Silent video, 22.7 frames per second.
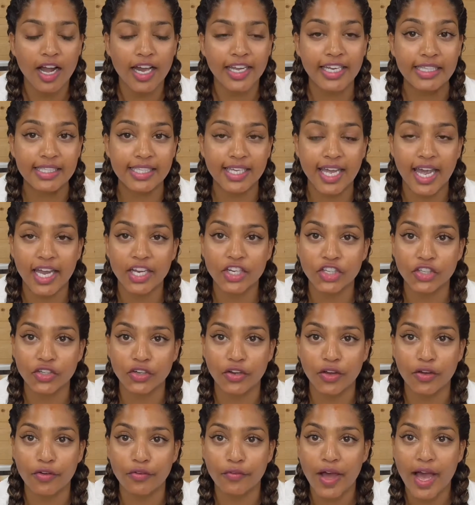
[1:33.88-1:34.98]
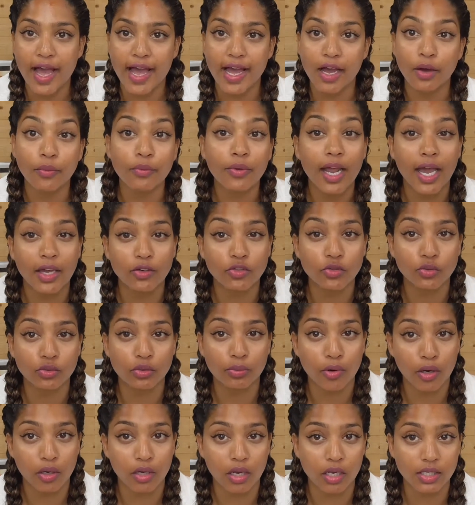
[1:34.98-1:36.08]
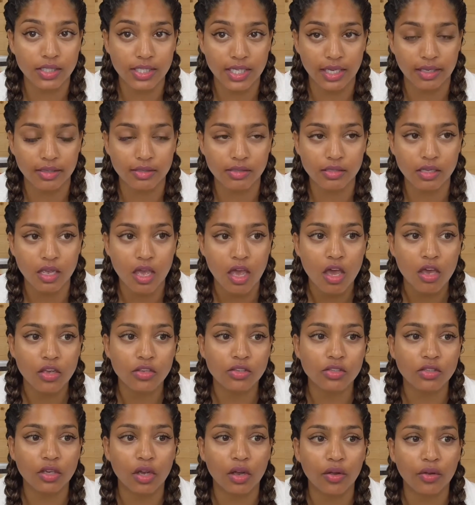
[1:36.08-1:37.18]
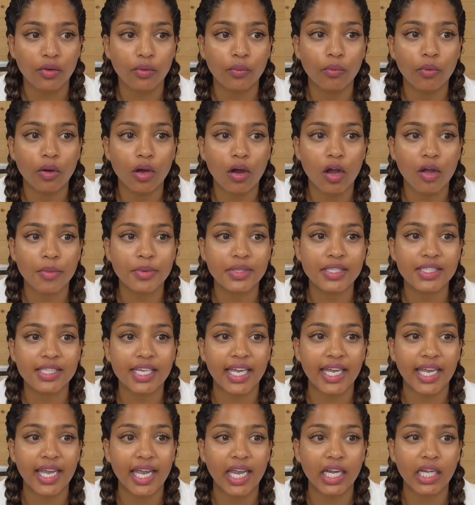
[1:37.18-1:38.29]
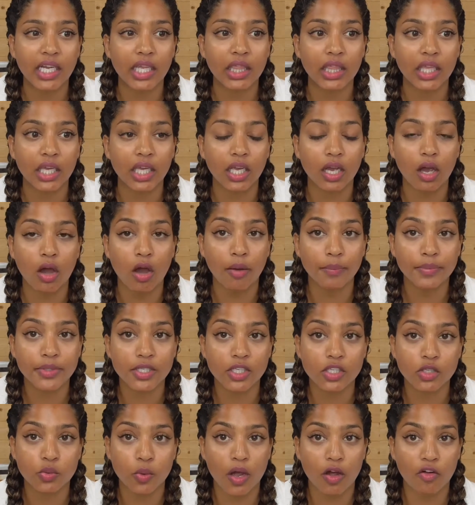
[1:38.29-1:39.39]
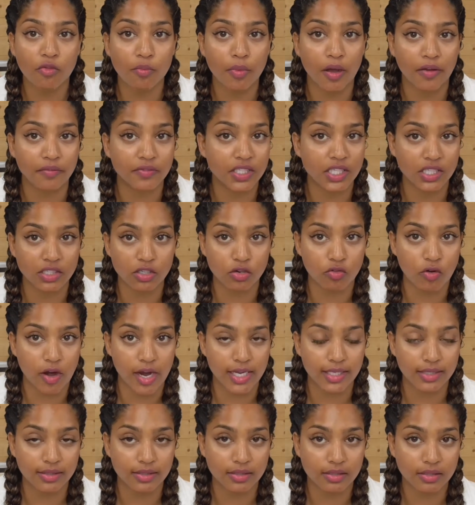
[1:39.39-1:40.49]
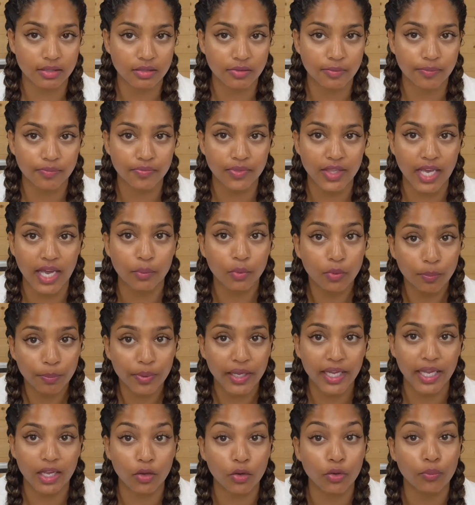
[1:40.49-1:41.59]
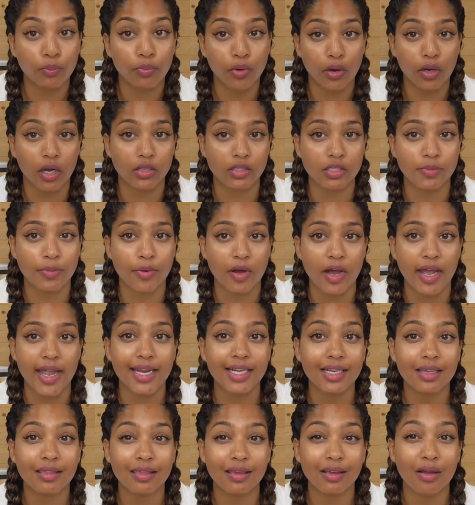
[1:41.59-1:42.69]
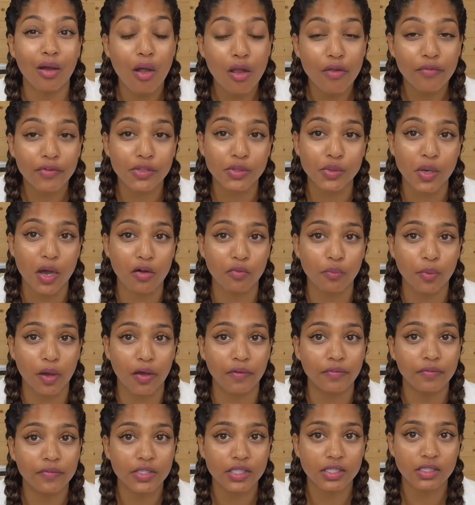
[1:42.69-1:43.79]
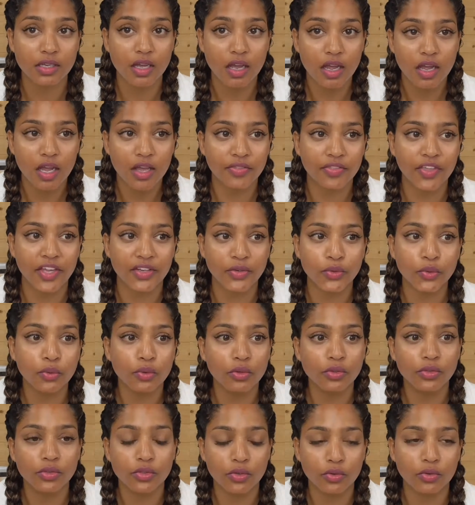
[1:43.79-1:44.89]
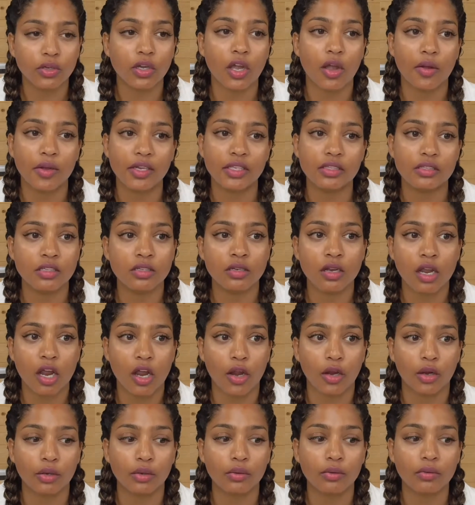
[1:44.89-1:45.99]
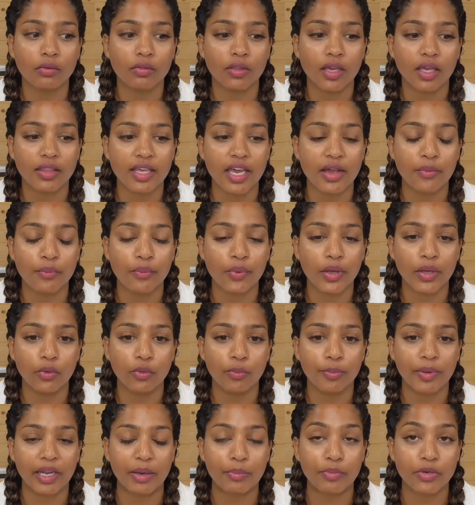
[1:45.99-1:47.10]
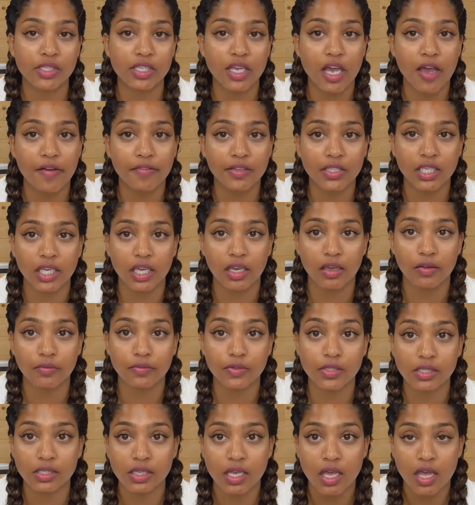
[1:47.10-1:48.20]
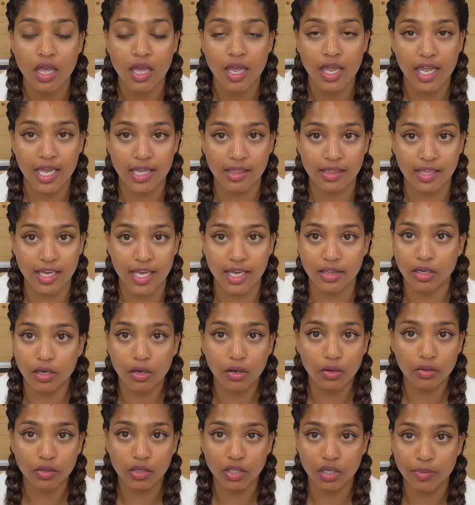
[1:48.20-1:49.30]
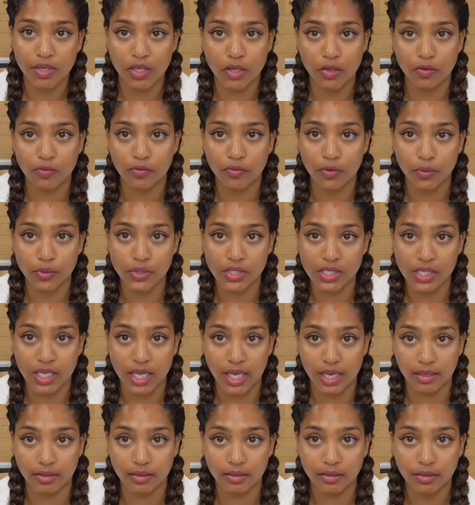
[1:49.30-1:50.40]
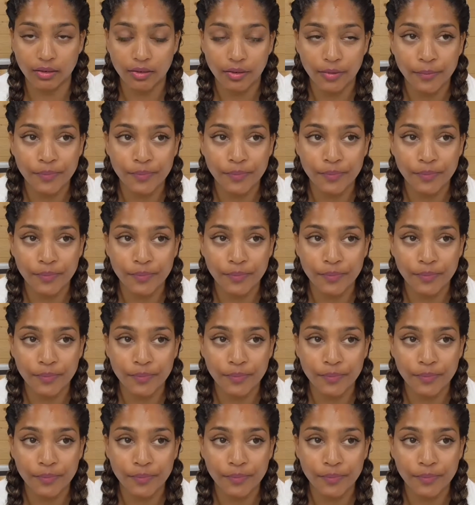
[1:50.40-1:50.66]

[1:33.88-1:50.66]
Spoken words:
an indication of how natural the product is. So I would say anything up to 12 months is great. That would be a good product to buy. Anything over 12 months, then you're going to know that there will be preservatives in there that aren't going to be good for your skin.